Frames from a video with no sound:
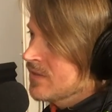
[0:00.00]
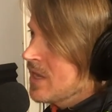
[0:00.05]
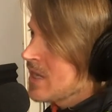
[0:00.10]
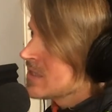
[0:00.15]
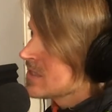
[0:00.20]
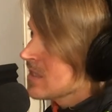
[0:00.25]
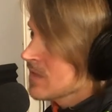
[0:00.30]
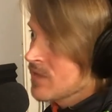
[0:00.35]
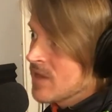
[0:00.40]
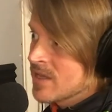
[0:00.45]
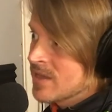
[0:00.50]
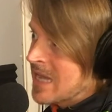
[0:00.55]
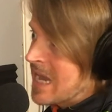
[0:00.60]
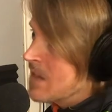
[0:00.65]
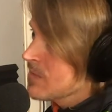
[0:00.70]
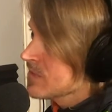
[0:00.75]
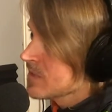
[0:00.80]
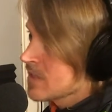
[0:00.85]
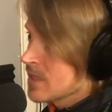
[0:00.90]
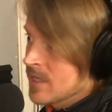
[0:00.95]
Like stuff like that
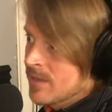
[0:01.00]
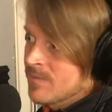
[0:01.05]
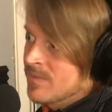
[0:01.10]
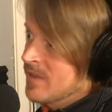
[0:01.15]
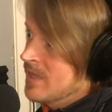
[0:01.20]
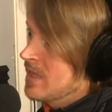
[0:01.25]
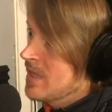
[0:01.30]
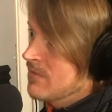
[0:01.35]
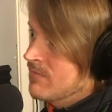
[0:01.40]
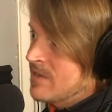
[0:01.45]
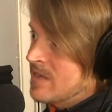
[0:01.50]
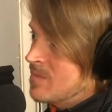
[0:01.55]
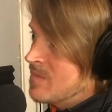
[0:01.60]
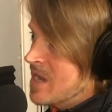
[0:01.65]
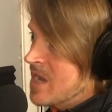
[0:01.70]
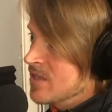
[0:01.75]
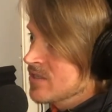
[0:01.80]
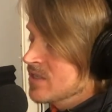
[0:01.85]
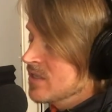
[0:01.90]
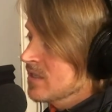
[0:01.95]
was completely
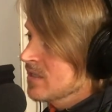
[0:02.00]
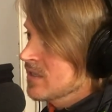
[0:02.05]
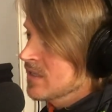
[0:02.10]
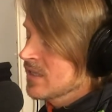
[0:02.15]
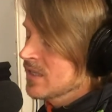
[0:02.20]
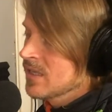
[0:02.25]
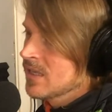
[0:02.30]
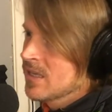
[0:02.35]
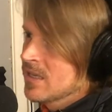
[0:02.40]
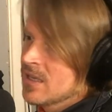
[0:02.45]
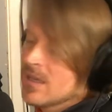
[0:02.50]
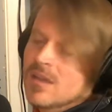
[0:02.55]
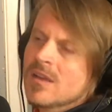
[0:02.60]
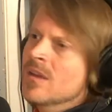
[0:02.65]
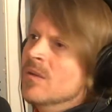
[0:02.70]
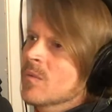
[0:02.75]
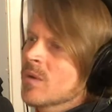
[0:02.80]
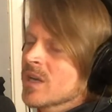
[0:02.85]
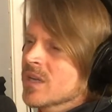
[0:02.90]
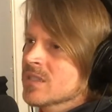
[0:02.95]
reimagined. And
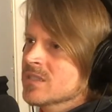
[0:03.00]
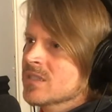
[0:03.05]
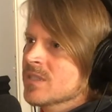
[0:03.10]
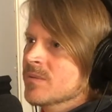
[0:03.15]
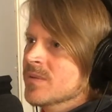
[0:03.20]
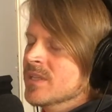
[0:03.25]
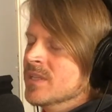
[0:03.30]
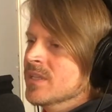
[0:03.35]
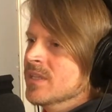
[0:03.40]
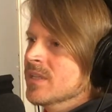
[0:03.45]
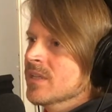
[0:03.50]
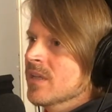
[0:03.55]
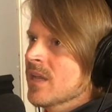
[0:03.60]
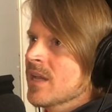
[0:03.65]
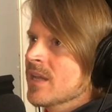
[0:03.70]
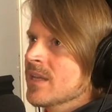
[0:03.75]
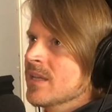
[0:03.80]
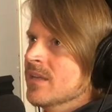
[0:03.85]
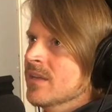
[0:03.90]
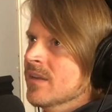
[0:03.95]
what else did we do that,
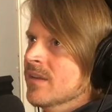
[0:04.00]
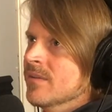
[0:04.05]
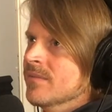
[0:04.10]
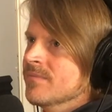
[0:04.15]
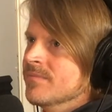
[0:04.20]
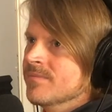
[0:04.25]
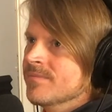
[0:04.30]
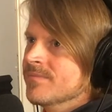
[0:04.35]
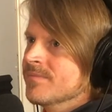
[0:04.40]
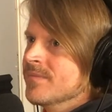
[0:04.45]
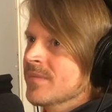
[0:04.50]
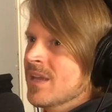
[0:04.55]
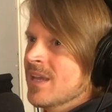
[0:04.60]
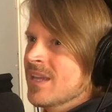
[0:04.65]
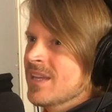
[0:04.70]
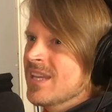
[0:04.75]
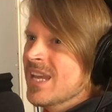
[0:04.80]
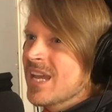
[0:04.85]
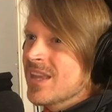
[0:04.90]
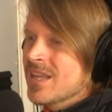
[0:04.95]
like, you know?
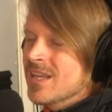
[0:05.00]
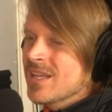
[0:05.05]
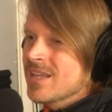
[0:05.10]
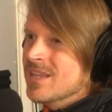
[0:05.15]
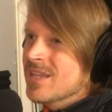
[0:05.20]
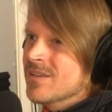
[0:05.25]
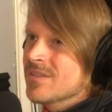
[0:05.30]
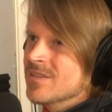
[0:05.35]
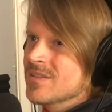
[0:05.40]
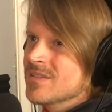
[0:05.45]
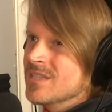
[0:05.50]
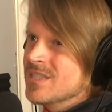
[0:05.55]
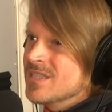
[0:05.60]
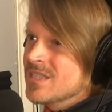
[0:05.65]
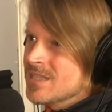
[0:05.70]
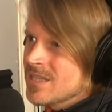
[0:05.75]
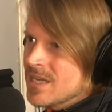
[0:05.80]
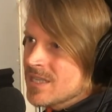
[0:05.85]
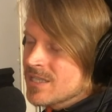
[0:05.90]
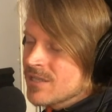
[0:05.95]
Yeah, there's
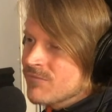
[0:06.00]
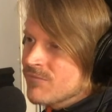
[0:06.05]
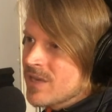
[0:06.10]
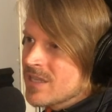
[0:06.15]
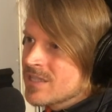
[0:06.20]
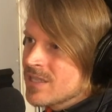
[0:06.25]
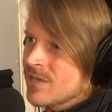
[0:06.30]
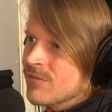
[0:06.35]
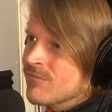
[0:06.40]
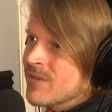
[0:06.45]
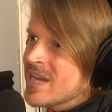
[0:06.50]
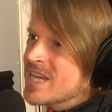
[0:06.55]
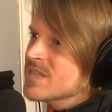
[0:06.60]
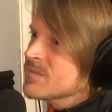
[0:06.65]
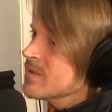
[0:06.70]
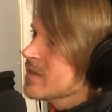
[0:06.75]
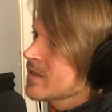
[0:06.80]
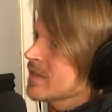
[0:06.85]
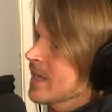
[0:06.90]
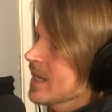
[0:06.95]
this. It's an
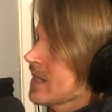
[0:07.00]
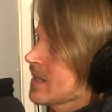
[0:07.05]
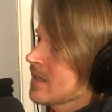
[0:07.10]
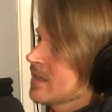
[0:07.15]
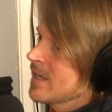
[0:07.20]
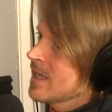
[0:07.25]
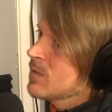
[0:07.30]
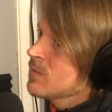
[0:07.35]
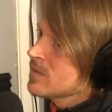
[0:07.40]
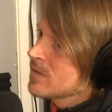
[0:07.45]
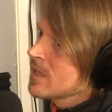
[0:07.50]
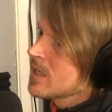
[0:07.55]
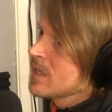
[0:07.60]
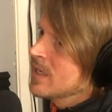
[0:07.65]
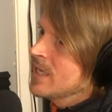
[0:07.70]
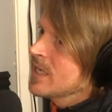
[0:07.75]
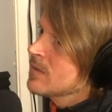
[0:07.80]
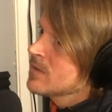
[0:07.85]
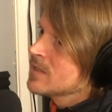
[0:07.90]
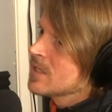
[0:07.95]
arrangement thing. Nick
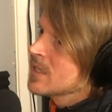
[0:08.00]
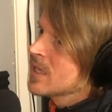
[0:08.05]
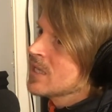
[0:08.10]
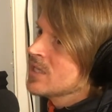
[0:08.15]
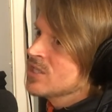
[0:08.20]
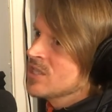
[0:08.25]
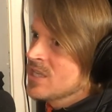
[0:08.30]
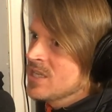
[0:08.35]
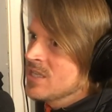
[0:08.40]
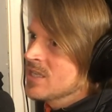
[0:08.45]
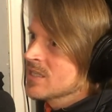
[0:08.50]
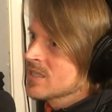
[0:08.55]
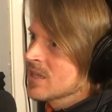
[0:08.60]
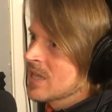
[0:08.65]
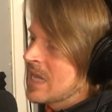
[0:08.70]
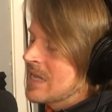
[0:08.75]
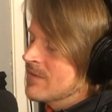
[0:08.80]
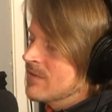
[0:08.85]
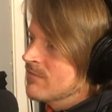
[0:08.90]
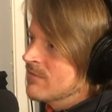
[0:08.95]
was like a genius
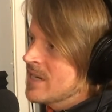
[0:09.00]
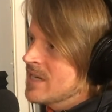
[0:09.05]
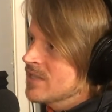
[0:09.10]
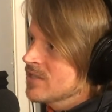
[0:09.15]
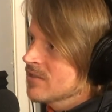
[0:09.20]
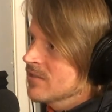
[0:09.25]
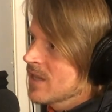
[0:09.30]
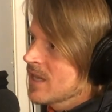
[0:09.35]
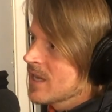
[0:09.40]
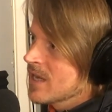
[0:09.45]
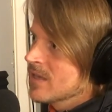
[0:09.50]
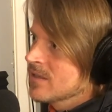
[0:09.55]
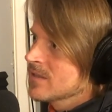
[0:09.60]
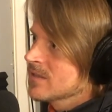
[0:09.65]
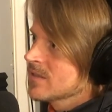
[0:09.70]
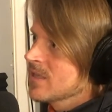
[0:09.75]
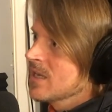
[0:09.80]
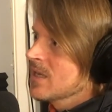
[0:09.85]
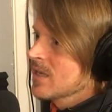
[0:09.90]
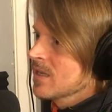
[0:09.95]
live arranger. Like he
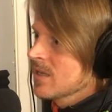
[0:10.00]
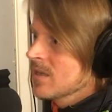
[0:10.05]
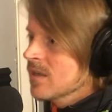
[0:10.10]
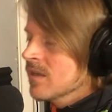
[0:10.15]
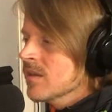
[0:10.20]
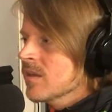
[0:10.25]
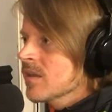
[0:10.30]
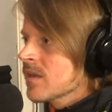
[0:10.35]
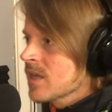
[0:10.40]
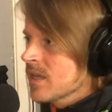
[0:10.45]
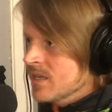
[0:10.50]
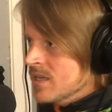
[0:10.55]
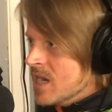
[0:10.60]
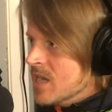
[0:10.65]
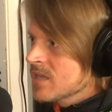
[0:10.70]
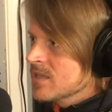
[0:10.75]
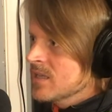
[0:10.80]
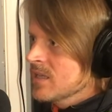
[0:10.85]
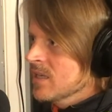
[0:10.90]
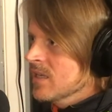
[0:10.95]
just like
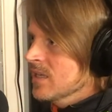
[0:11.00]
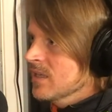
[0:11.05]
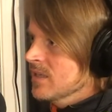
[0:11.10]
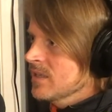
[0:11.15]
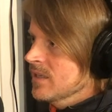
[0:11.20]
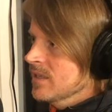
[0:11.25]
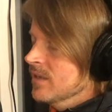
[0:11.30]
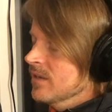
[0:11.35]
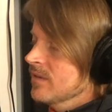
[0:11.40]
conducting it, you know.